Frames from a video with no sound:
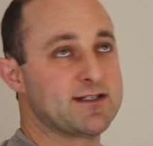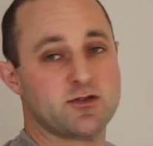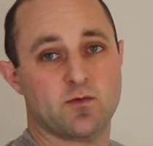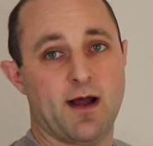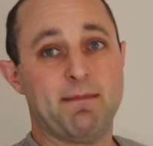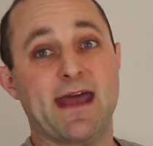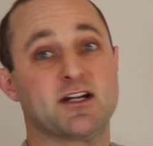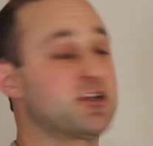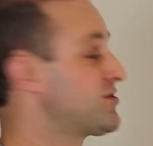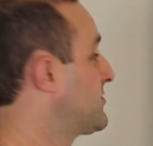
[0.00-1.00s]
to
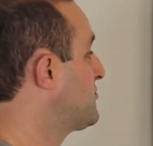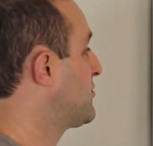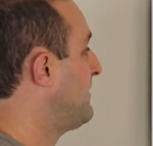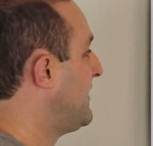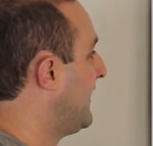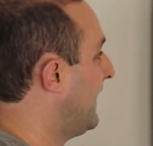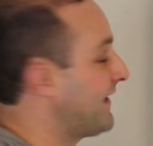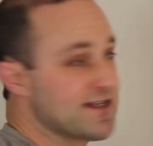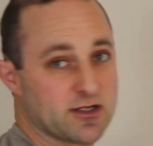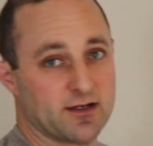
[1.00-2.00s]
manage their social media,
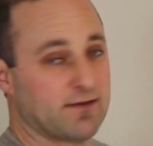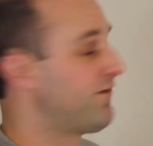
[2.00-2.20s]
and that's going to